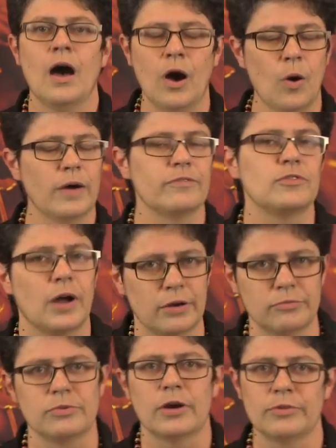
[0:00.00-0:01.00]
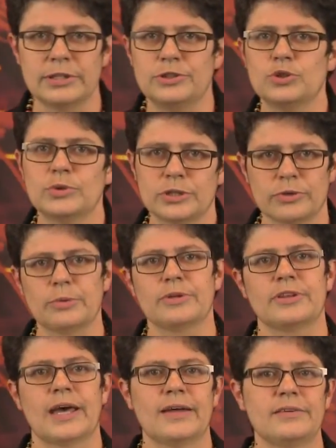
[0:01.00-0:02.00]
Oh, I, I really do
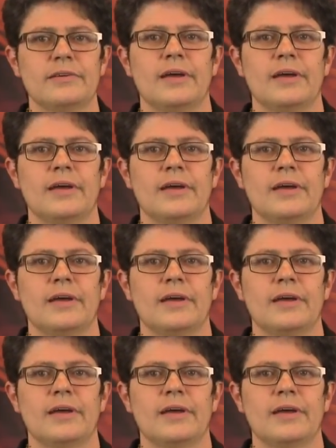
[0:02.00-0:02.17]
agree with that,